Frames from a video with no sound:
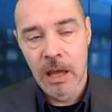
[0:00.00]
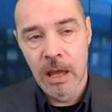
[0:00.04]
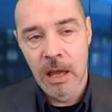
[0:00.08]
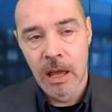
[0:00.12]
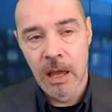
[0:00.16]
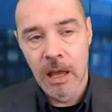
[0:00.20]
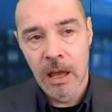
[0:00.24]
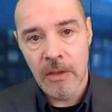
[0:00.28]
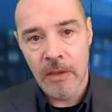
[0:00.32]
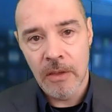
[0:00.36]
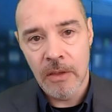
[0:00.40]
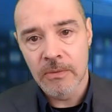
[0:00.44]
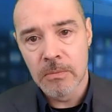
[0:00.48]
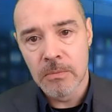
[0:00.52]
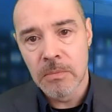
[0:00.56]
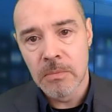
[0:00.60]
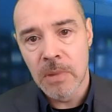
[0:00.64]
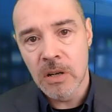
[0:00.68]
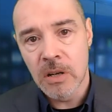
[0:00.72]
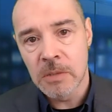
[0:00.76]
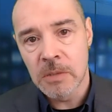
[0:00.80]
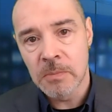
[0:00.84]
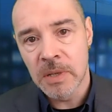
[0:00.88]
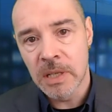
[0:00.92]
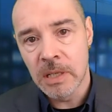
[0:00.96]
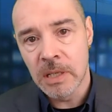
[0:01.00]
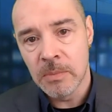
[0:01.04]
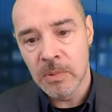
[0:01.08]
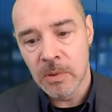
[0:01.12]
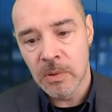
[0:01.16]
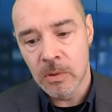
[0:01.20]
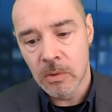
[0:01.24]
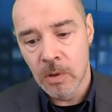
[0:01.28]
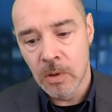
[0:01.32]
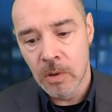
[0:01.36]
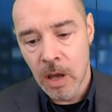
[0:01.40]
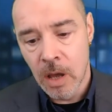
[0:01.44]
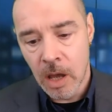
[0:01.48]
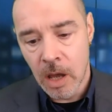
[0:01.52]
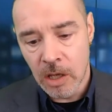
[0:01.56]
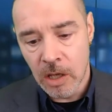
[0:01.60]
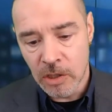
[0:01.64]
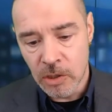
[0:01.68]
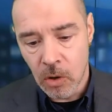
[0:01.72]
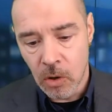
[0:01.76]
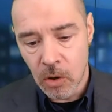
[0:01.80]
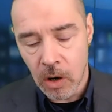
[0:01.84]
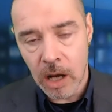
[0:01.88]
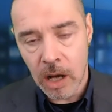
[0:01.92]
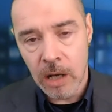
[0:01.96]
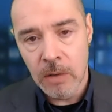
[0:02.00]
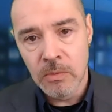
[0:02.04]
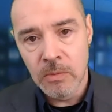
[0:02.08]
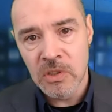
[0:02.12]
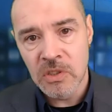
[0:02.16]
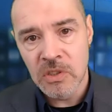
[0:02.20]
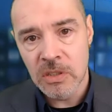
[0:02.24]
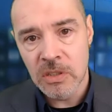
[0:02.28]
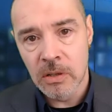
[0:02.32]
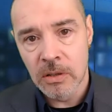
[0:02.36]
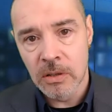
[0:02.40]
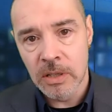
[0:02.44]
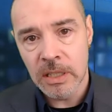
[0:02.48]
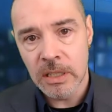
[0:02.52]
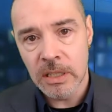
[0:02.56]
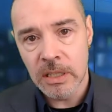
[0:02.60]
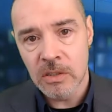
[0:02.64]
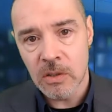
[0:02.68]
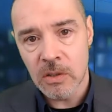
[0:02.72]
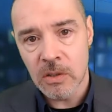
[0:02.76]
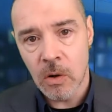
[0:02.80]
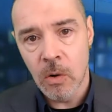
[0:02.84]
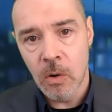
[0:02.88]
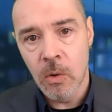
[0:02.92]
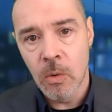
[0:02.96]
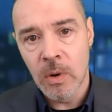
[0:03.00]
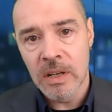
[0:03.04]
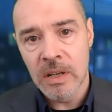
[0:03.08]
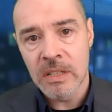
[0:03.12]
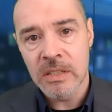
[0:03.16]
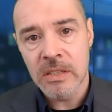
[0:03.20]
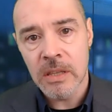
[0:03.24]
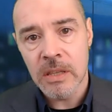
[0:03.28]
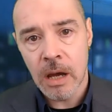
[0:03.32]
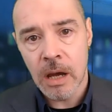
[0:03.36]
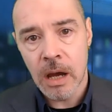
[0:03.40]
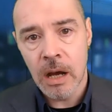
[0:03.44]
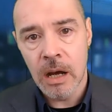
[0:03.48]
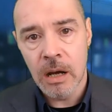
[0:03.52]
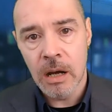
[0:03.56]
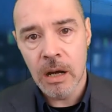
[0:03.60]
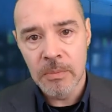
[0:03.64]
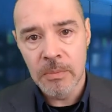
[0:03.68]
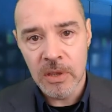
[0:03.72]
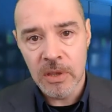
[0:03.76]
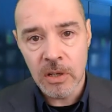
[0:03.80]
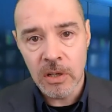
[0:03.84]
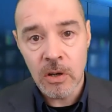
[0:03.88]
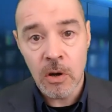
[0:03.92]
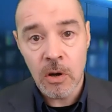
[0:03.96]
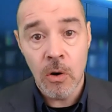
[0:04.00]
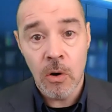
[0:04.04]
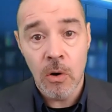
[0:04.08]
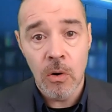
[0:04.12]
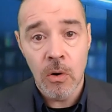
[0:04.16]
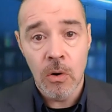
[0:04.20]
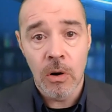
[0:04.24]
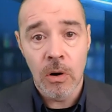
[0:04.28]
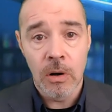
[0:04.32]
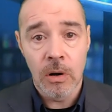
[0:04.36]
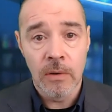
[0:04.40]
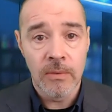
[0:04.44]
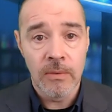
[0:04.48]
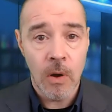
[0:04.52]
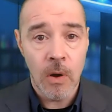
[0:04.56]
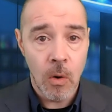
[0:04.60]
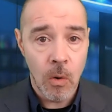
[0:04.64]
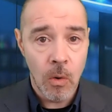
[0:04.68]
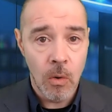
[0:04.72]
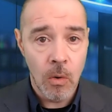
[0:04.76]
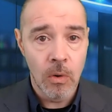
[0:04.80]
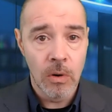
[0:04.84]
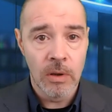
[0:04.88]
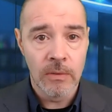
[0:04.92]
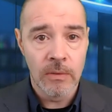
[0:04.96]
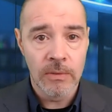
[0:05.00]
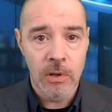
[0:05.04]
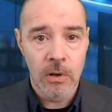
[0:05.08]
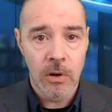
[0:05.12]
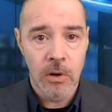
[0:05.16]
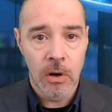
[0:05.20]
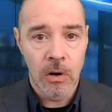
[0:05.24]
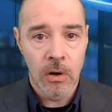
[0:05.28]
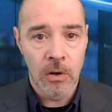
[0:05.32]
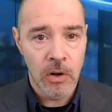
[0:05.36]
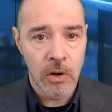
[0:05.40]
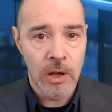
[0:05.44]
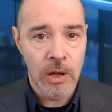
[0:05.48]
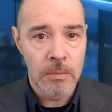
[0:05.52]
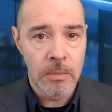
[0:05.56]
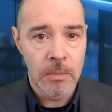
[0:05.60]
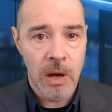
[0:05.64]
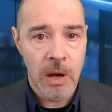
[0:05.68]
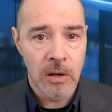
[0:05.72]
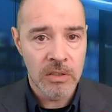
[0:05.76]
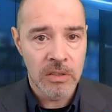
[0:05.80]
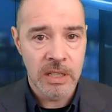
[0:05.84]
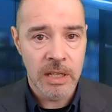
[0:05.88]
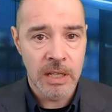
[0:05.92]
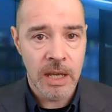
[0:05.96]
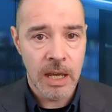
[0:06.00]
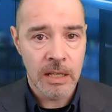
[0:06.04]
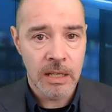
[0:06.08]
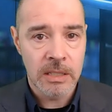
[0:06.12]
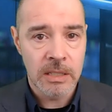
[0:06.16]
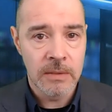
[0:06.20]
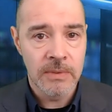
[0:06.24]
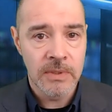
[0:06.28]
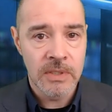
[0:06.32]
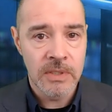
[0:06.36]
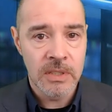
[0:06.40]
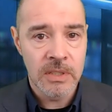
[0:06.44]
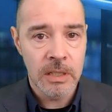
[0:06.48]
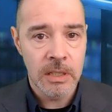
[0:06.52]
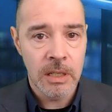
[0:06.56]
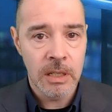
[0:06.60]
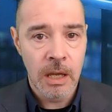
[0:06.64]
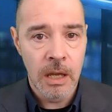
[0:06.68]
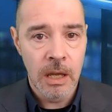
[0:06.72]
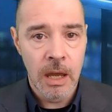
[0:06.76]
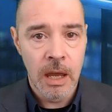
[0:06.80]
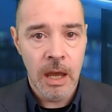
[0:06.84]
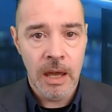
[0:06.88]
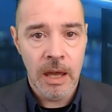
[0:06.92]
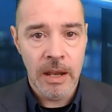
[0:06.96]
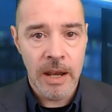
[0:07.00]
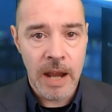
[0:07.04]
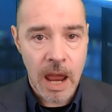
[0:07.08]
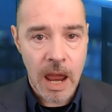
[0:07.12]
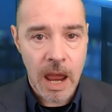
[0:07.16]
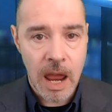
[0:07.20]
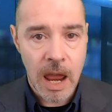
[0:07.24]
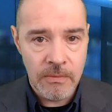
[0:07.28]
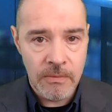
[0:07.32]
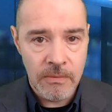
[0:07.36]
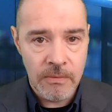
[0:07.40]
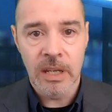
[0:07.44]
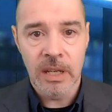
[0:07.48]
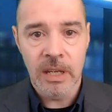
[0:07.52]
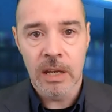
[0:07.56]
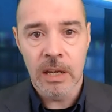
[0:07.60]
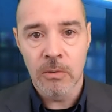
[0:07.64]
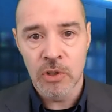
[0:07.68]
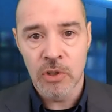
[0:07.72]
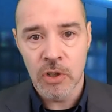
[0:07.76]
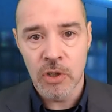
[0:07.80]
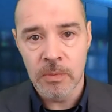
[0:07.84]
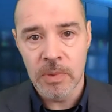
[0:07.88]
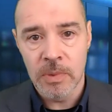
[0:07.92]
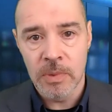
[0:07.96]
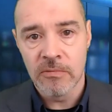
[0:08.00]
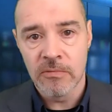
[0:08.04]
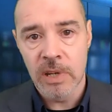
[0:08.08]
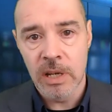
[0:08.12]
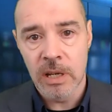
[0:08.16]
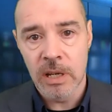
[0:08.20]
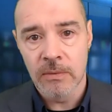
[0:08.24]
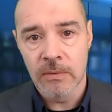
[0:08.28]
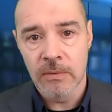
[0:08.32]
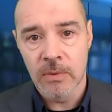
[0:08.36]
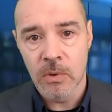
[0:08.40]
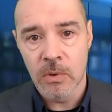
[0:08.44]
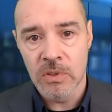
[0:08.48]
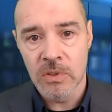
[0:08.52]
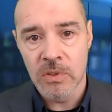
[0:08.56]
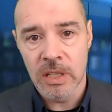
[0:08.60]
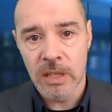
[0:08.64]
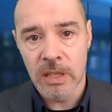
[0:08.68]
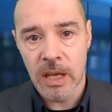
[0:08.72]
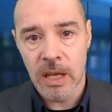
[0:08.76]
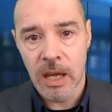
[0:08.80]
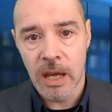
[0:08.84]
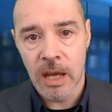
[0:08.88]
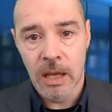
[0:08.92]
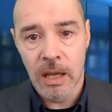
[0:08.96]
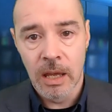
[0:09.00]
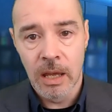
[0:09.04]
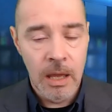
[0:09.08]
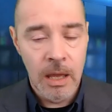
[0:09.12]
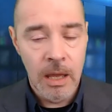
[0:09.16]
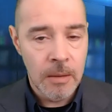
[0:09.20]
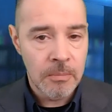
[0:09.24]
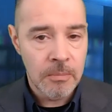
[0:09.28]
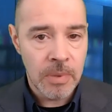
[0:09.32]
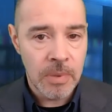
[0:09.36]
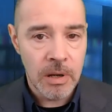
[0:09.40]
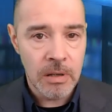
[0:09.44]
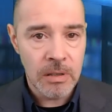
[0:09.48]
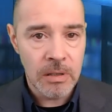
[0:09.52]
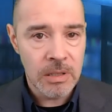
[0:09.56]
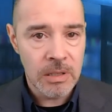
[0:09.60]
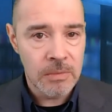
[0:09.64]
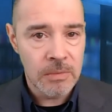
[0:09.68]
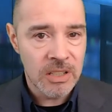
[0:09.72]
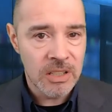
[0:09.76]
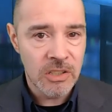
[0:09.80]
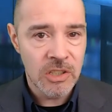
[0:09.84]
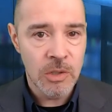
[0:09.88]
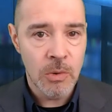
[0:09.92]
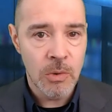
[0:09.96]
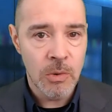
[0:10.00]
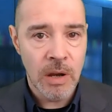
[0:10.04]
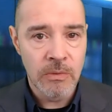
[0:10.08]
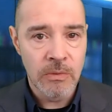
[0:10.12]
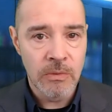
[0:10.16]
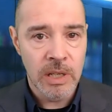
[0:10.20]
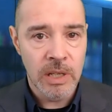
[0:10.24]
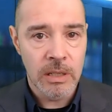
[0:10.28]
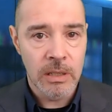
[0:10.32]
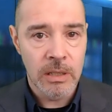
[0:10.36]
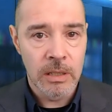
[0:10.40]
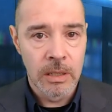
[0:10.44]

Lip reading: I think for most people, your own site is always the hub, the core of all of your online marketing activity, and everything else should be reinforcing that, partly because you own it.